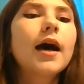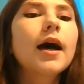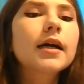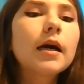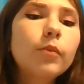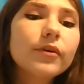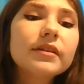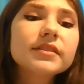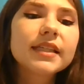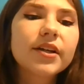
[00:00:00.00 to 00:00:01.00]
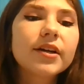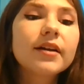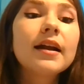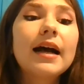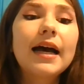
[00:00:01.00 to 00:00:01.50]
A couple rounds later,
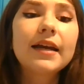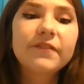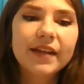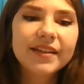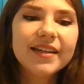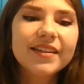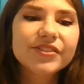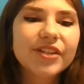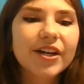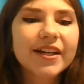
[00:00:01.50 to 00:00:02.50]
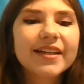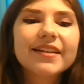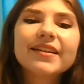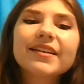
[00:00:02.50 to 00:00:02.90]
I'd finally hit the target.